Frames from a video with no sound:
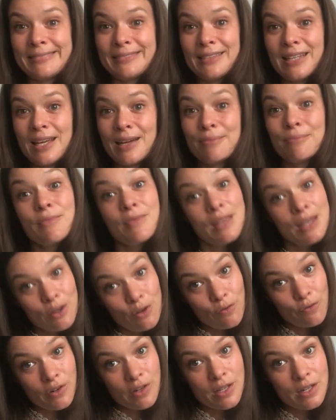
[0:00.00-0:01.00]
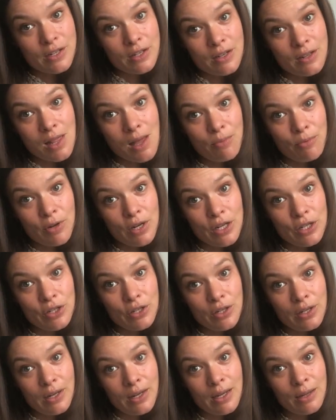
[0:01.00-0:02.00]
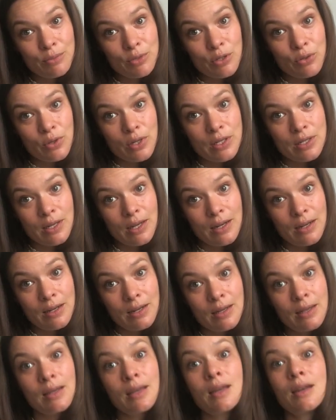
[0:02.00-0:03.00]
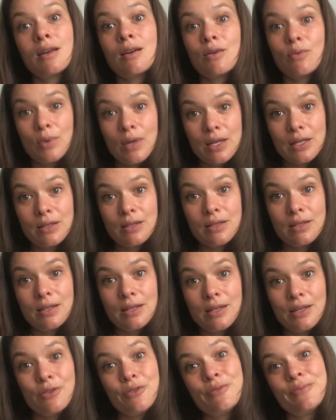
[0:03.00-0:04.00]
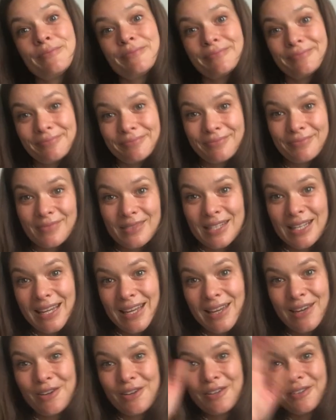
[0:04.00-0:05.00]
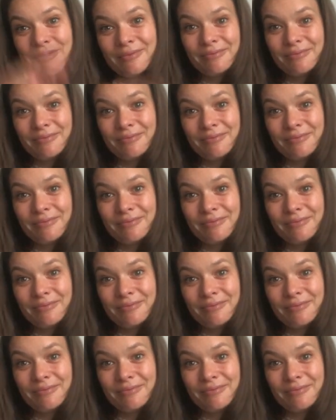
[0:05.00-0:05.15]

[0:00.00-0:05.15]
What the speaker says: Yeah, thank you for this collaboration. I'm so excited and cannot wait to see you. Take care.